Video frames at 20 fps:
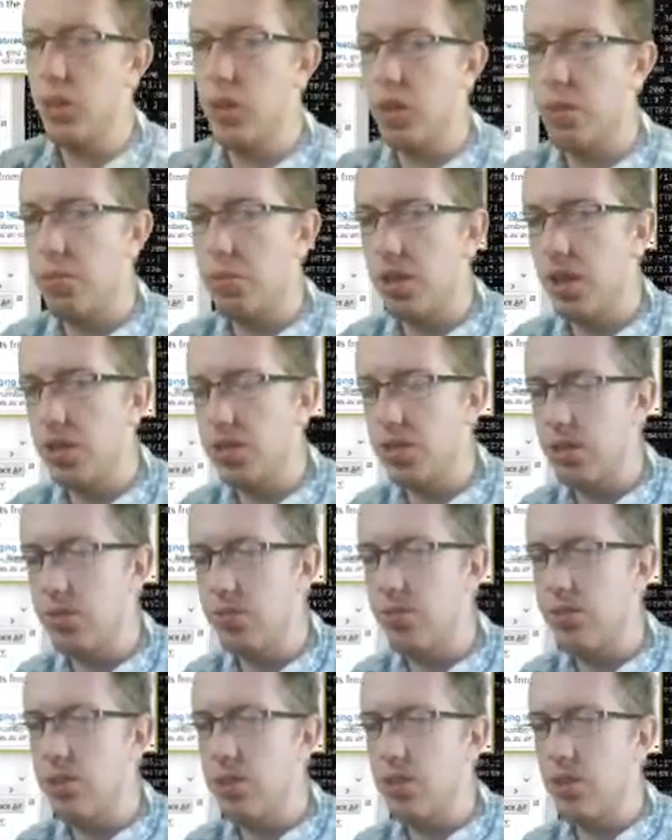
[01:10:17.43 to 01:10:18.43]
that because I'm
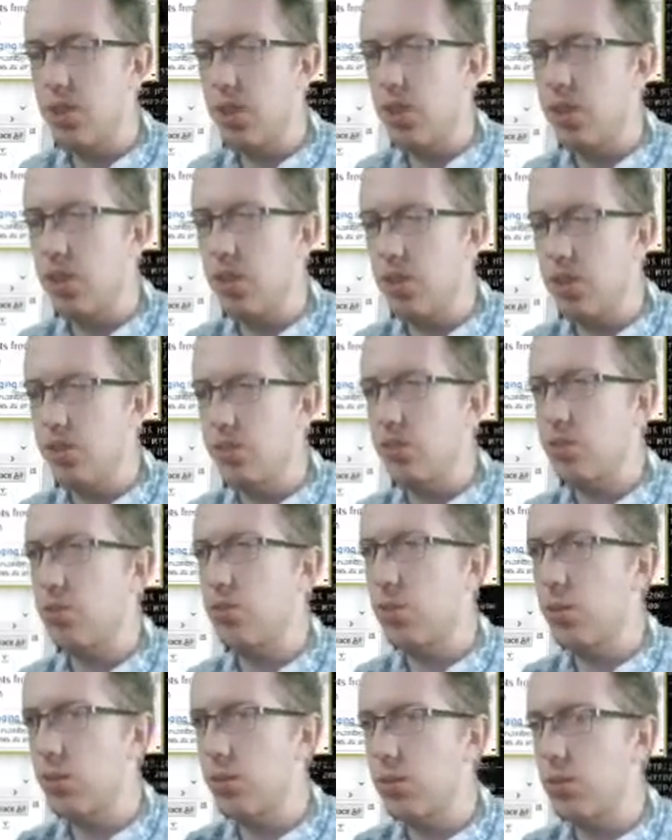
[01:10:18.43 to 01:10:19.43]
featuring it in the level
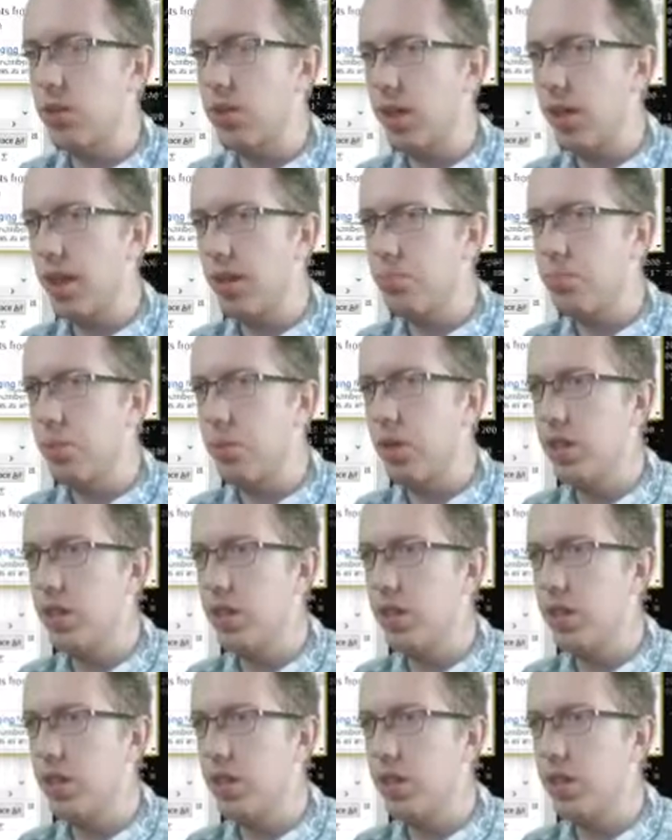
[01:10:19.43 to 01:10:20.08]
scroller. I put